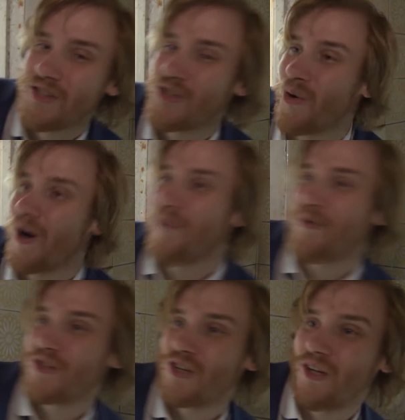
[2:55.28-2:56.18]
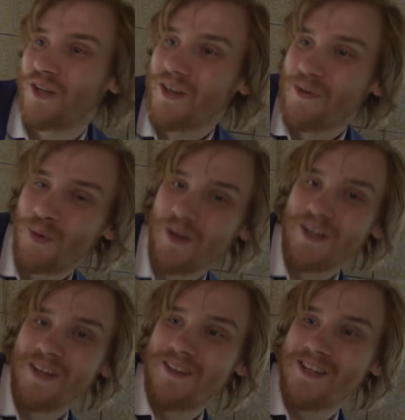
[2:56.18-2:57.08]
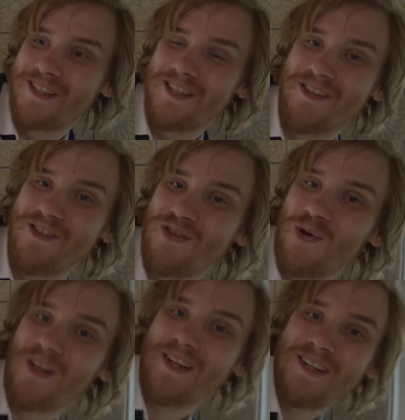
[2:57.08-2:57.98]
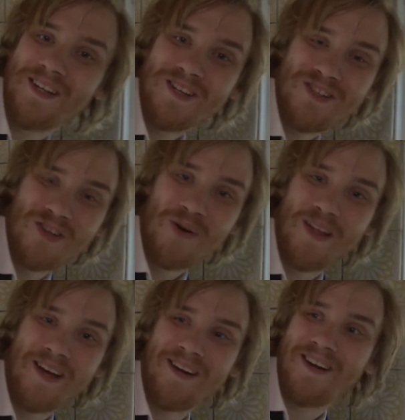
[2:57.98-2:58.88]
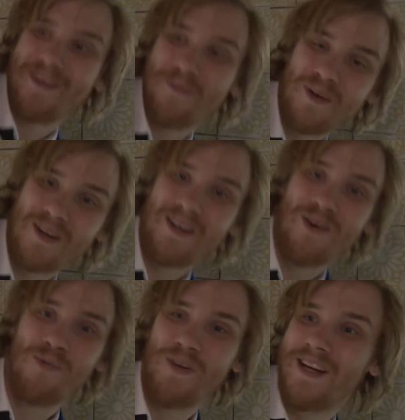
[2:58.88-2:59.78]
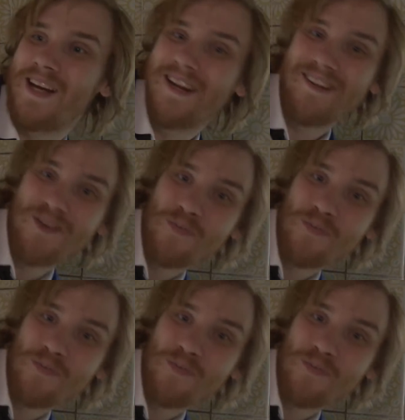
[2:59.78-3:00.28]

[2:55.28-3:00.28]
so I'm just gonna put this in the toilet so that hopefully it catches